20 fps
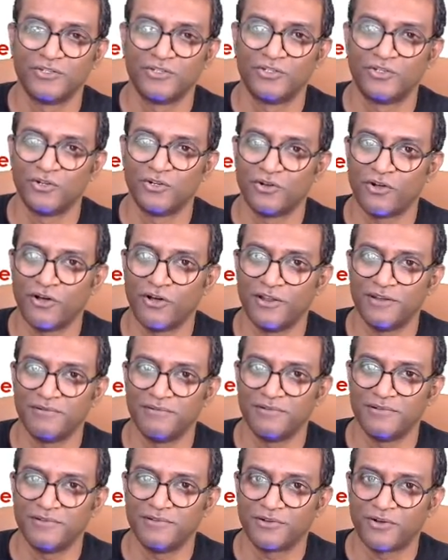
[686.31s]
do not
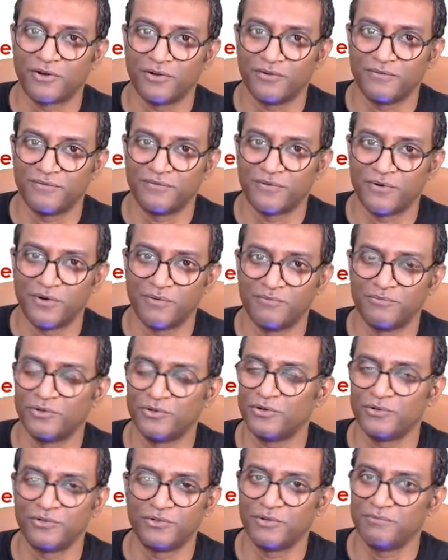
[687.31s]
conform,
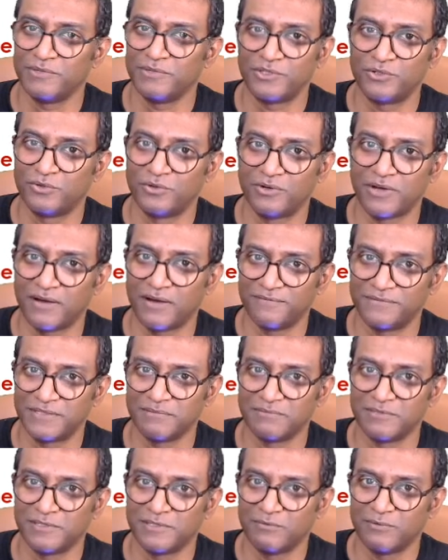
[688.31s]
don't be too
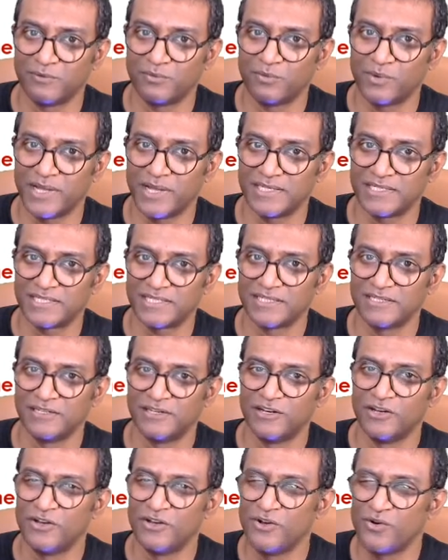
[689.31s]
comfortable with what's
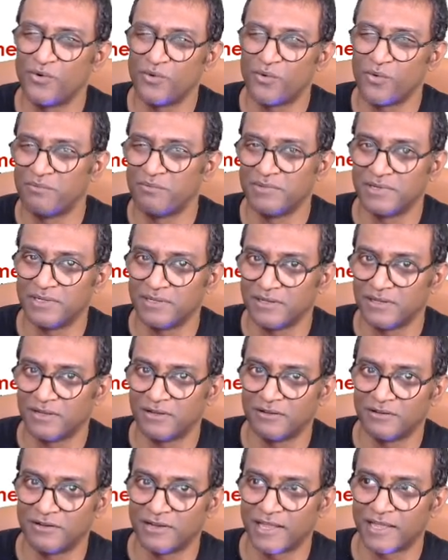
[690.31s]
normal
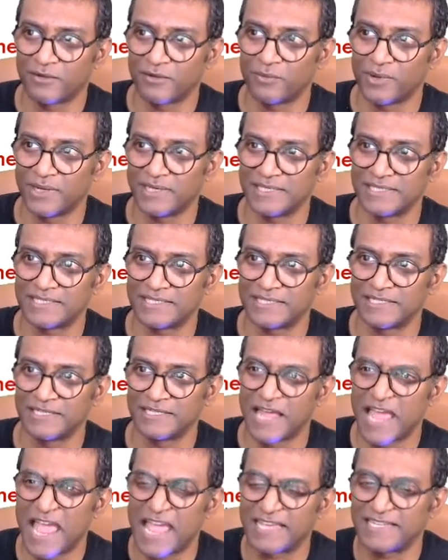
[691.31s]
or like what is
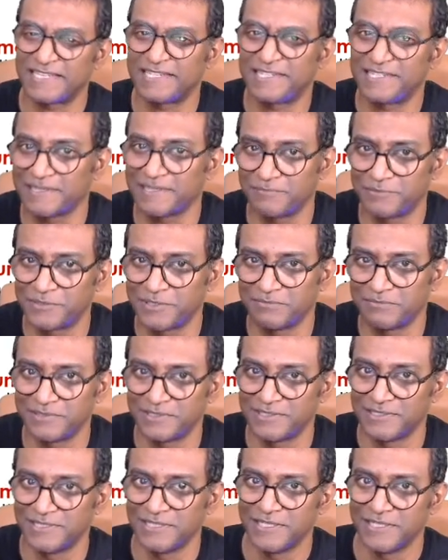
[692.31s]
acceptable.